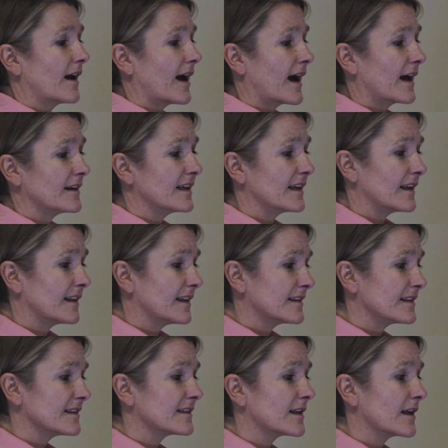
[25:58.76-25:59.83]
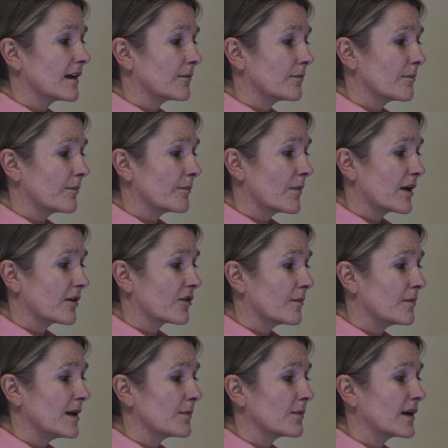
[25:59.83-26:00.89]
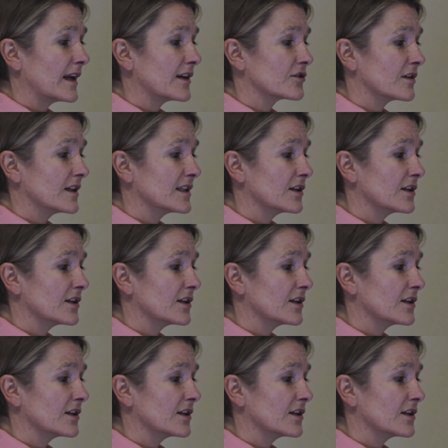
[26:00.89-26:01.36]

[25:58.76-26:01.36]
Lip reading: And this is the micro manipulator I